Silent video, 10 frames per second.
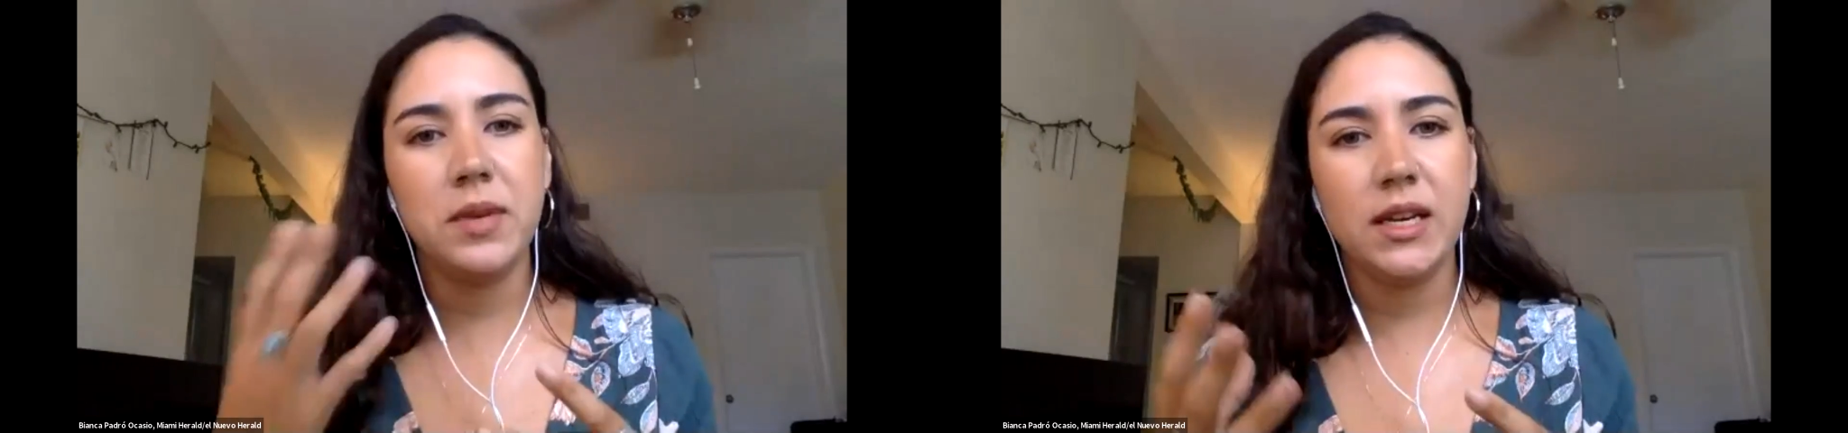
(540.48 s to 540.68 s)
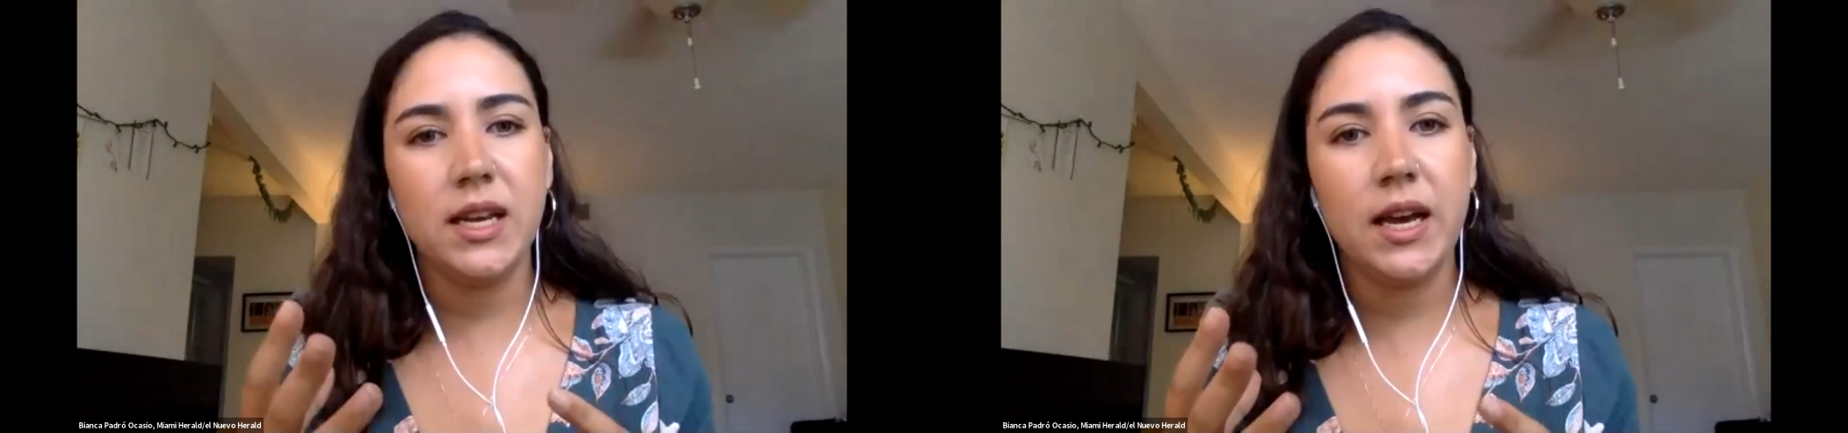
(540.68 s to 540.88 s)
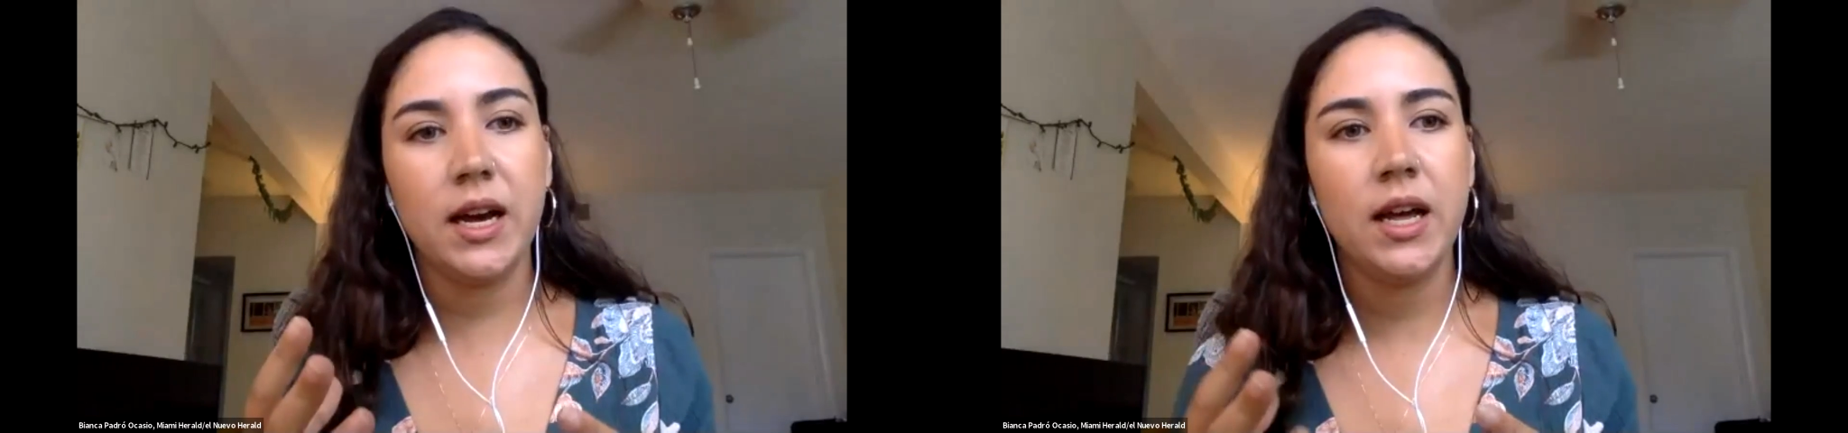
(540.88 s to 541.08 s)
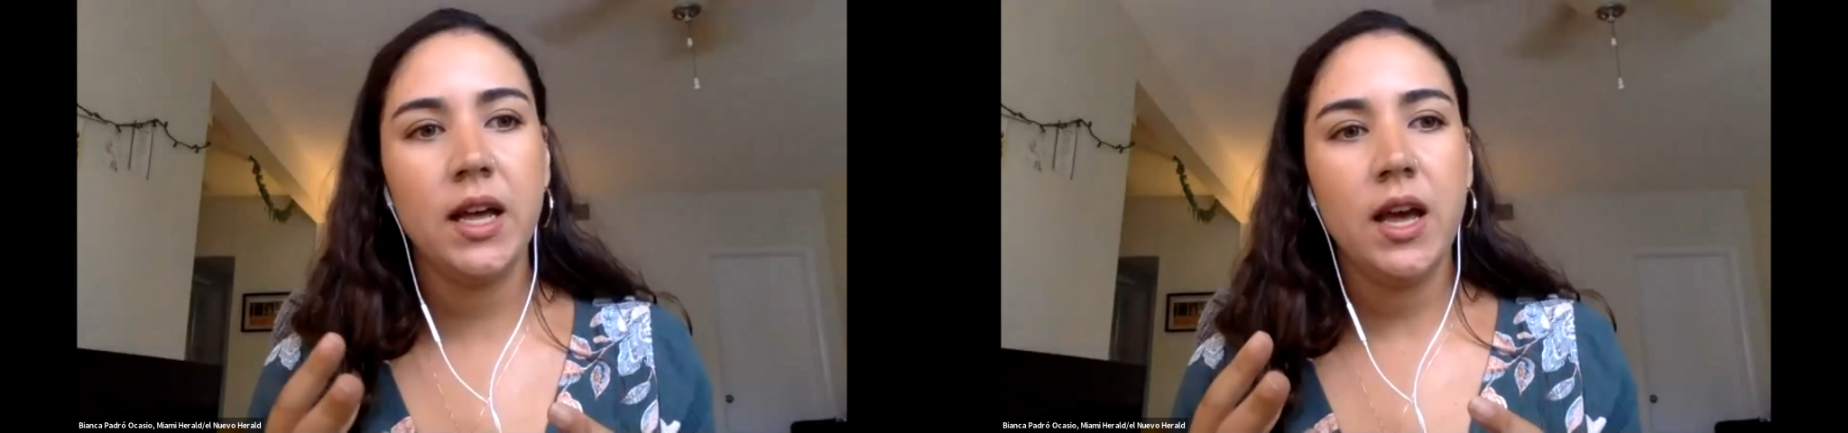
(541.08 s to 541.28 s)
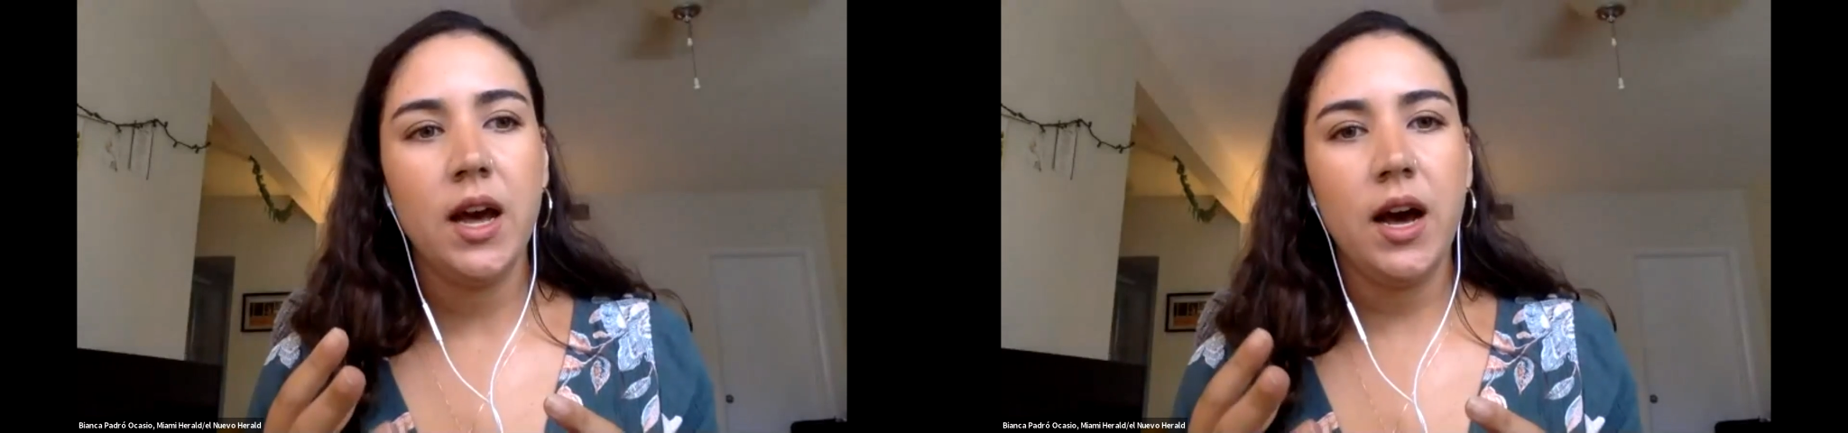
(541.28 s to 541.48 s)
media
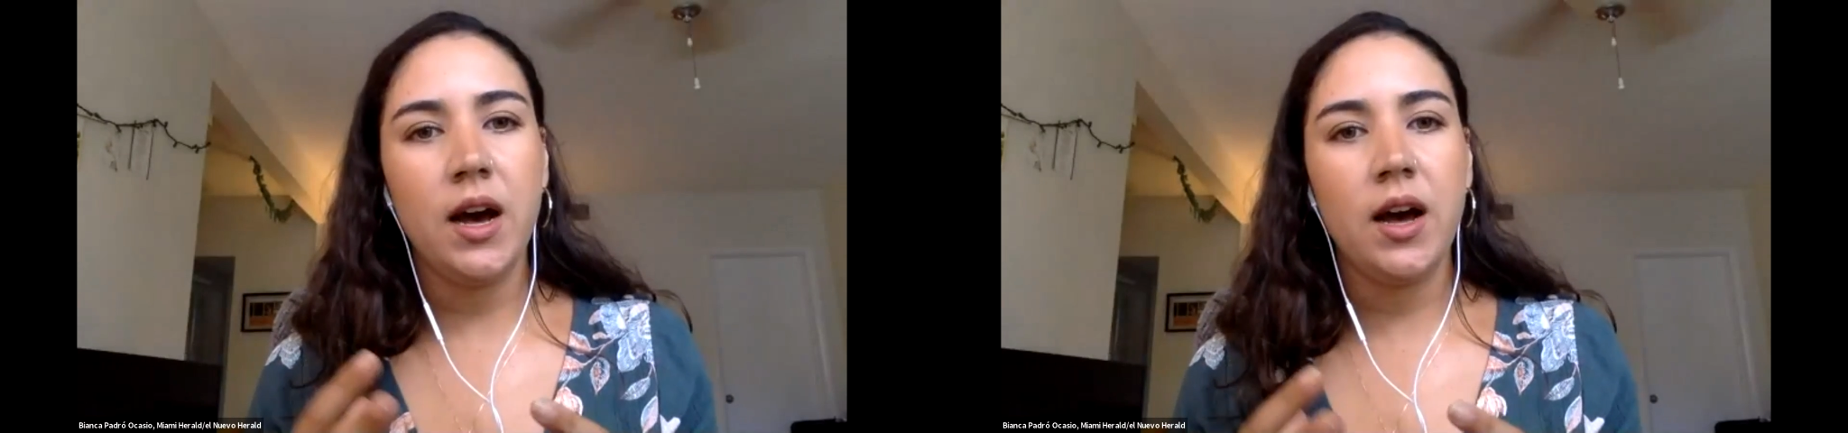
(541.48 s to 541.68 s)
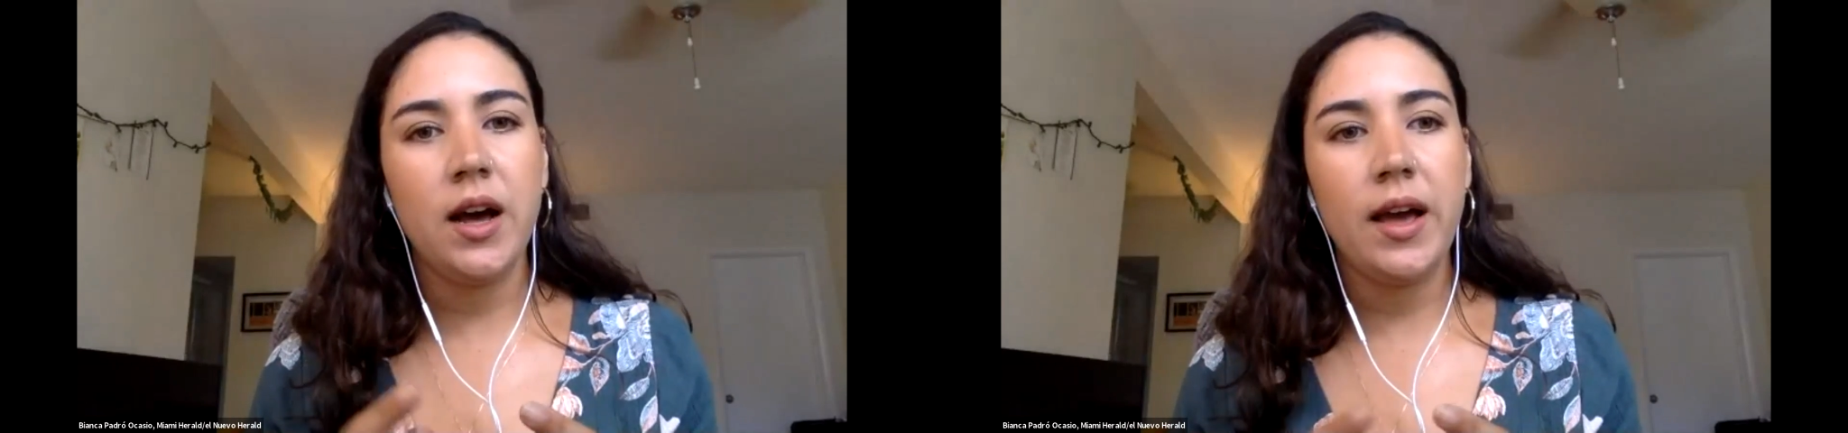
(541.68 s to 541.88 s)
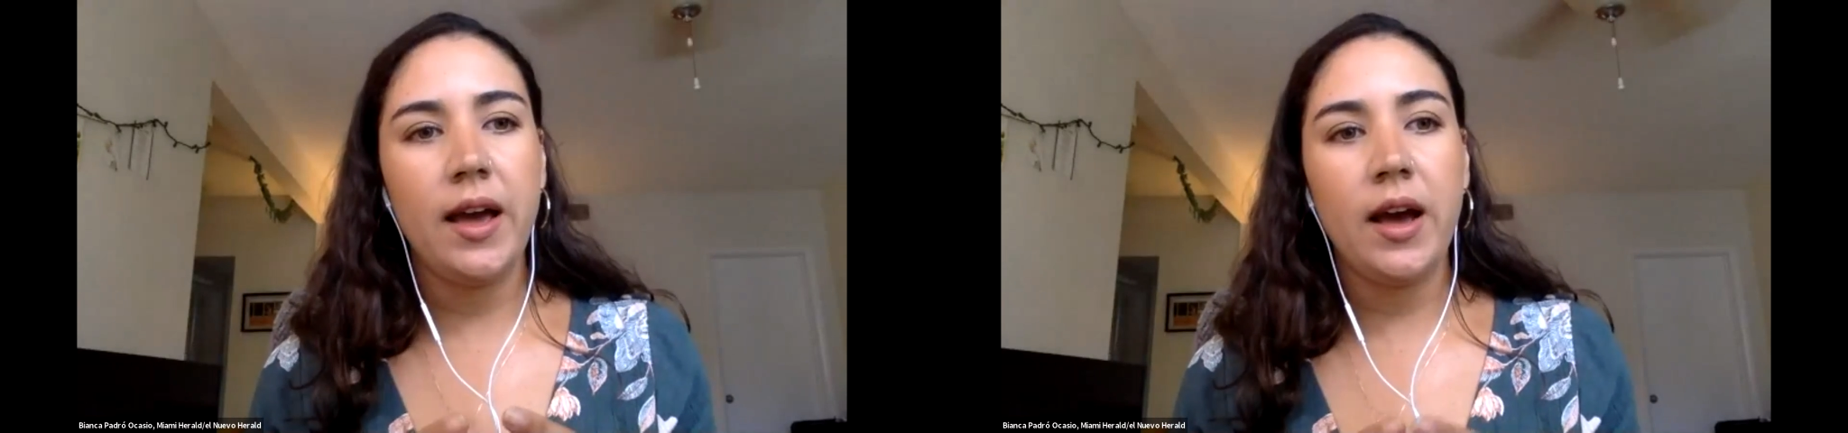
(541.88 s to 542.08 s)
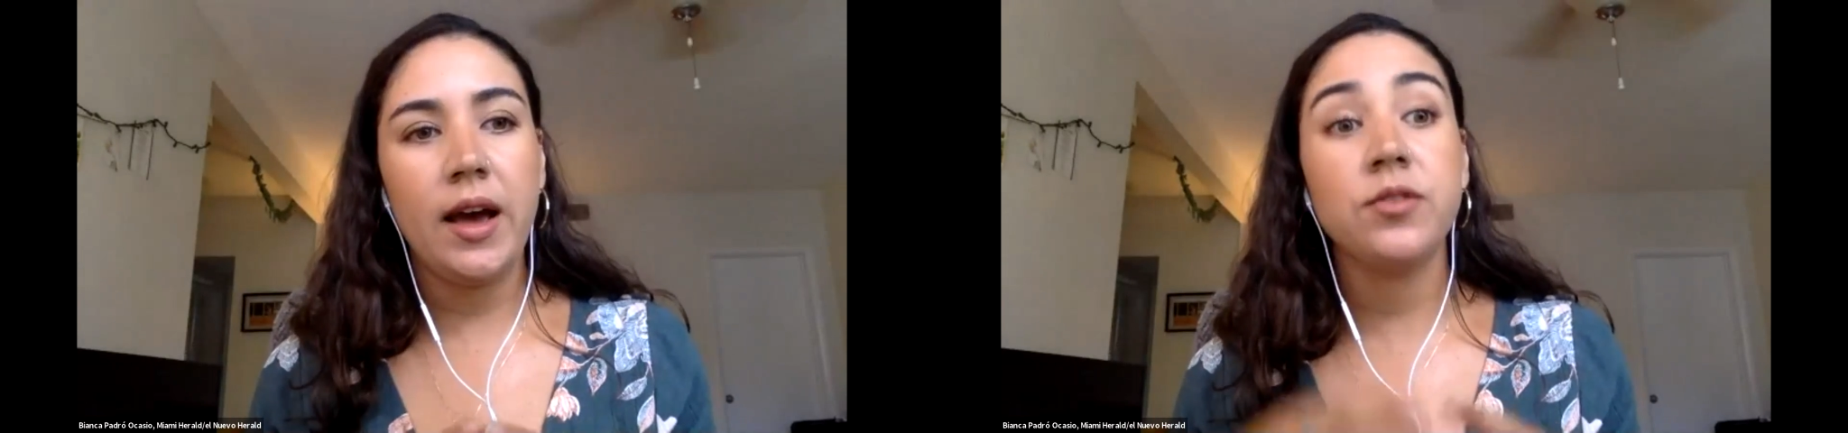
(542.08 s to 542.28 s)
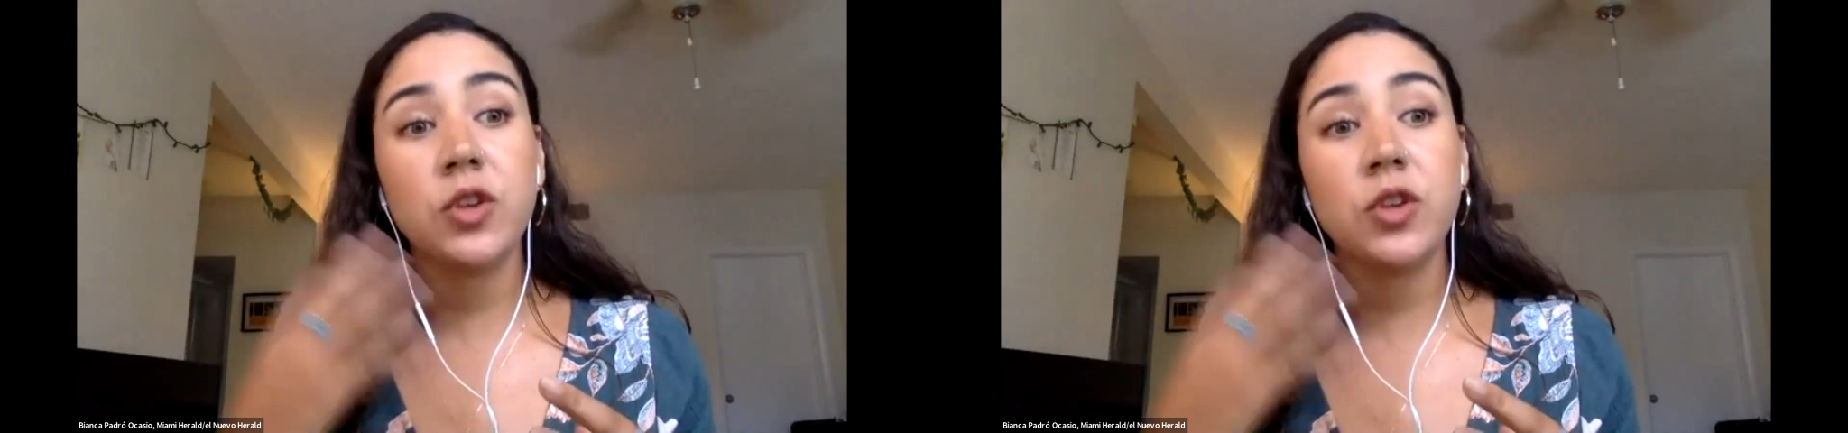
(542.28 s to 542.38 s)
as